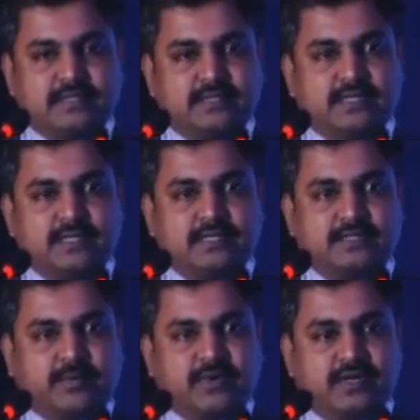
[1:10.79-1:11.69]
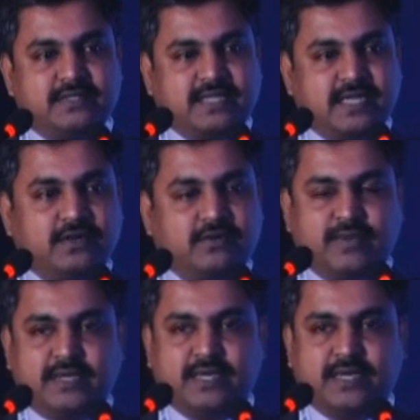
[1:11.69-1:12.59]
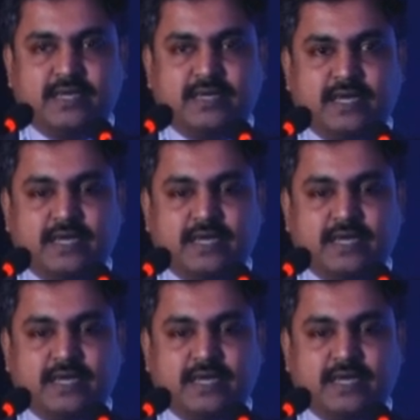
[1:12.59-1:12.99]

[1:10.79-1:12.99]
the Tamil Nadu state government had